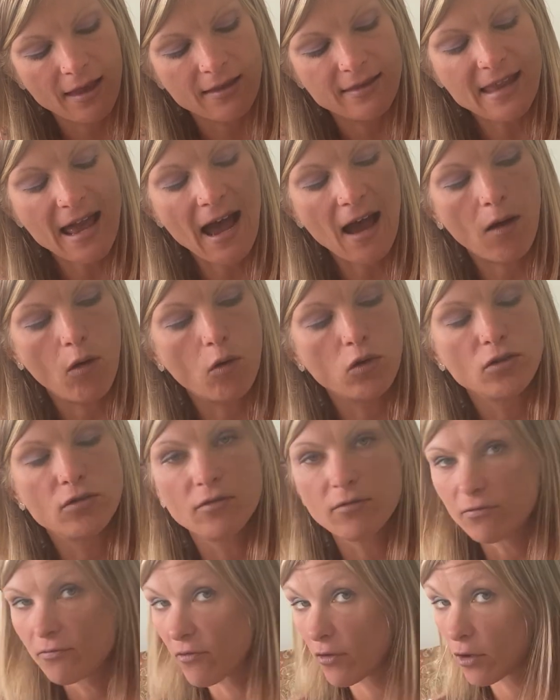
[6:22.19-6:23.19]
Now,
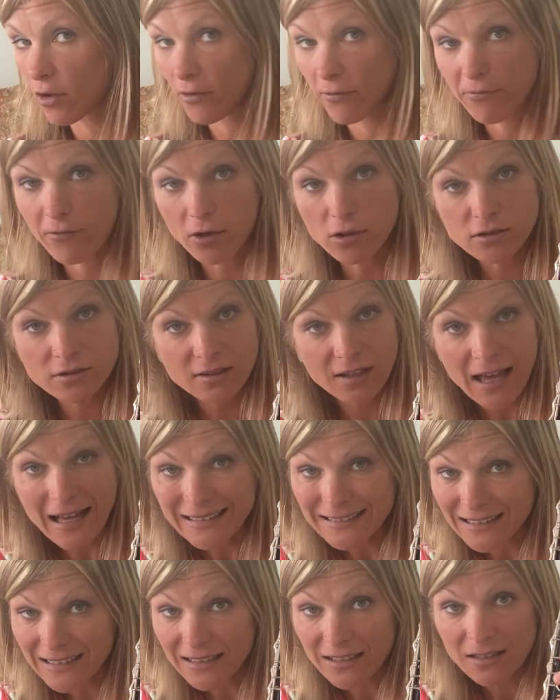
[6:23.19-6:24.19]
for the first
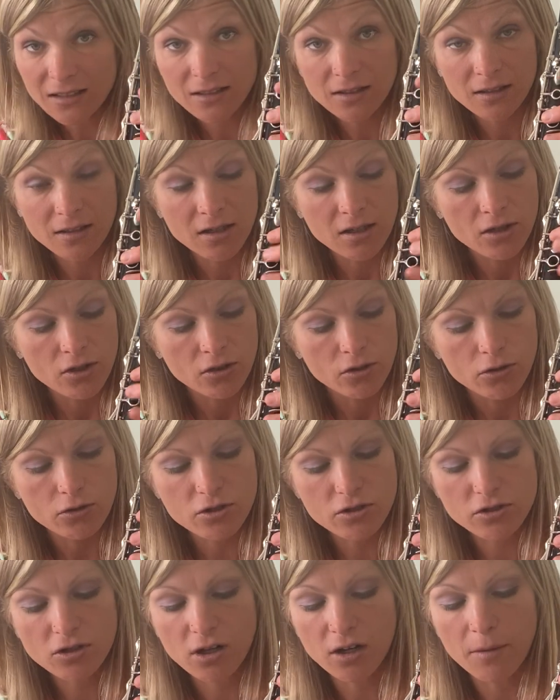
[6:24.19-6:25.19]
lesson, you're
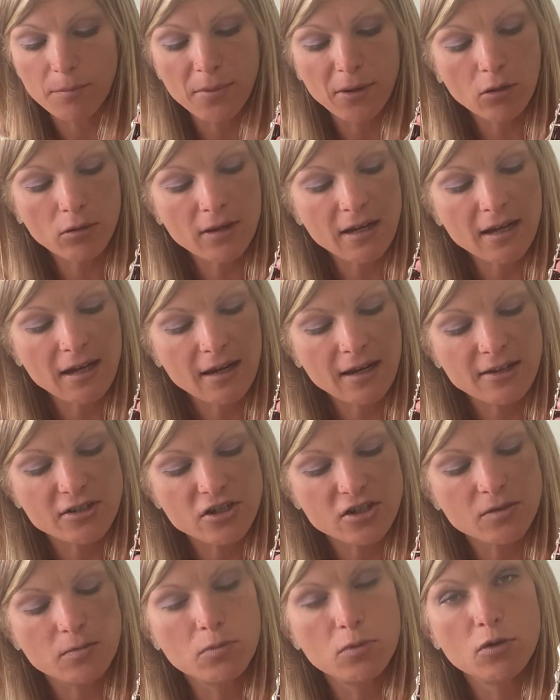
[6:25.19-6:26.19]
just gonna build it and
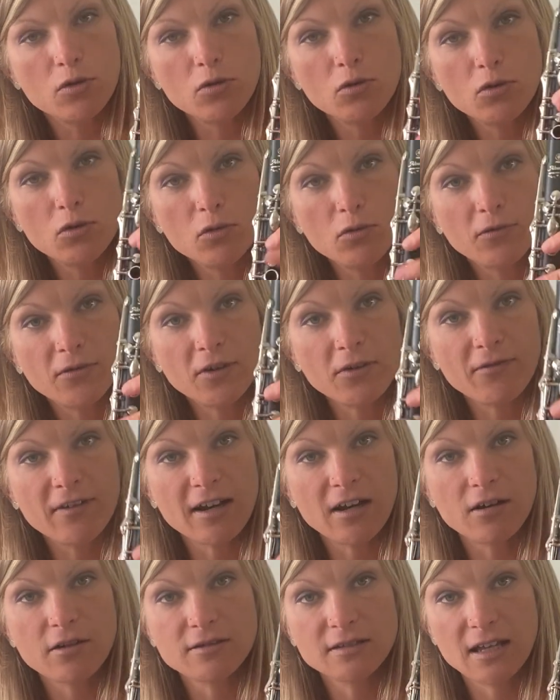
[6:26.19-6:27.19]
just move your
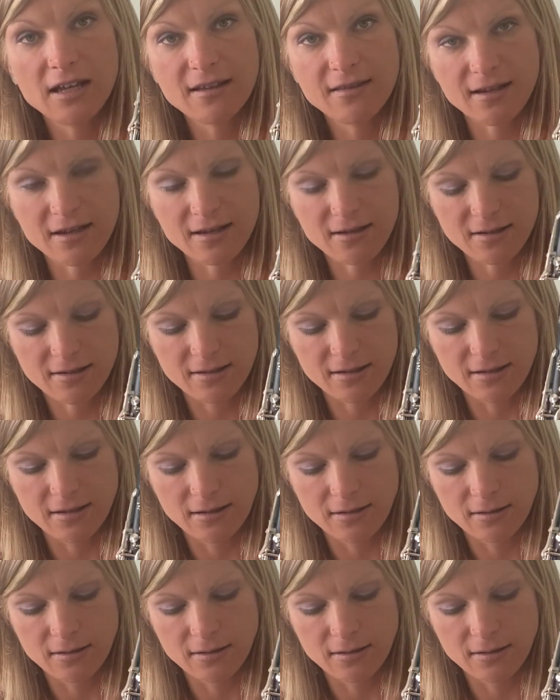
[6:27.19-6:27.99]
fingers like this.